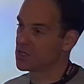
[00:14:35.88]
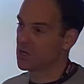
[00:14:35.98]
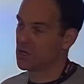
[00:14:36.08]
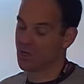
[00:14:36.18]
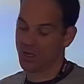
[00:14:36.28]

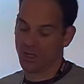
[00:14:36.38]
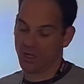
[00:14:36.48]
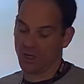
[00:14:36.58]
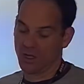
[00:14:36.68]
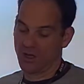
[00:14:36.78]
So
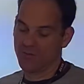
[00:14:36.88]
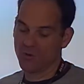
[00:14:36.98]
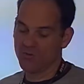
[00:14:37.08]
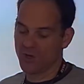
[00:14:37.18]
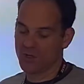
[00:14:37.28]
I've
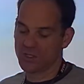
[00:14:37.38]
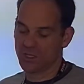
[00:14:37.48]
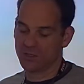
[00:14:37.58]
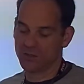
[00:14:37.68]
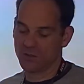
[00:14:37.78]
moved those
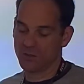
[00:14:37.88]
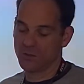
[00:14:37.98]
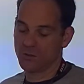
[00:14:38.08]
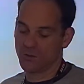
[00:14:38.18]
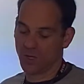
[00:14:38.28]

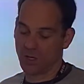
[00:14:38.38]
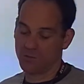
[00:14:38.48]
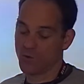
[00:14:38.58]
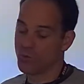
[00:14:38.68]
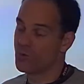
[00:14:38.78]
into
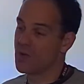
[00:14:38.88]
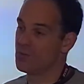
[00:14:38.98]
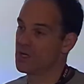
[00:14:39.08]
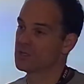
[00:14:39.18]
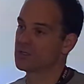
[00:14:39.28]
normal
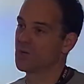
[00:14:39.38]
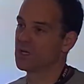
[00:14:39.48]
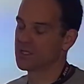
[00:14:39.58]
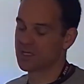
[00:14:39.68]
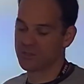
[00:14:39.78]
memory. So when
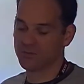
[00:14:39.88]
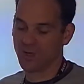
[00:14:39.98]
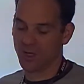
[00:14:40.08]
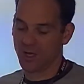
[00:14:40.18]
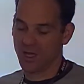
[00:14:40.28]
it
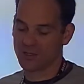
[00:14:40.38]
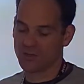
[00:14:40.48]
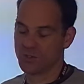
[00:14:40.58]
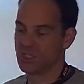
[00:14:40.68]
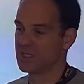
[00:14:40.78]
has to
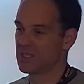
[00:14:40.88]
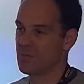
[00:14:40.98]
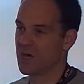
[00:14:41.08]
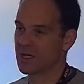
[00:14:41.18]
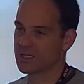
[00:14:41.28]
do a GC
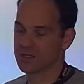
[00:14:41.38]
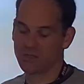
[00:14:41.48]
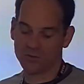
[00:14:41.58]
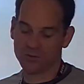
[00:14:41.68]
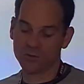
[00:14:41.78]
mark, it doesn't
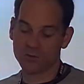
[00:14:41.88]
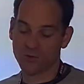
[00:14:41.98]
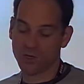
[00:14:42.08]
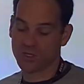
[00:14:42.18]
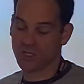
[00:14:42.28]
have to
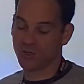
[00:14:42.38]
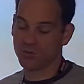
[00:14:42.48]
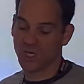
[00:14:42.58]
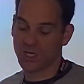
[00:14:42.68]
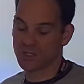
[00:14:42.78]
traverse these
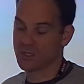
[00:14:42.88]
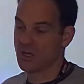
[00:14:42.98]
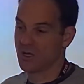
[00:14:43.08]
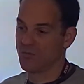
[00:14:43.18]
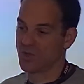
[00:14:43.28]
objects
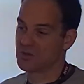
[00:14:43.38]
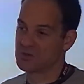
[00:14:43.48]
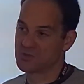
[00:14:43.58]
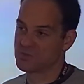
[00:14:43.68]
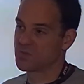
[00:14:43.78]

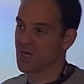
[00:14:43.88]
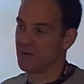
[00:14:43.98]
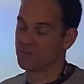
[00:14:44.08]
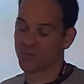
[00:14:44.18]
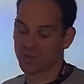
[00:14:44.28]
because
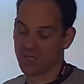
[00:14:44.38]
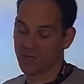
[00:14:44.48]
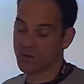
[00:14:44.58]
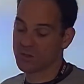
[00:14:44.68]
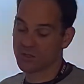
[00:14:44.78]
they're
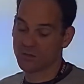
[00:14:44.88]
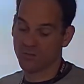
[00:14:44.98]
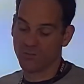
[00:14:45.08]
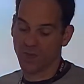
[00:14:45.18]
constant.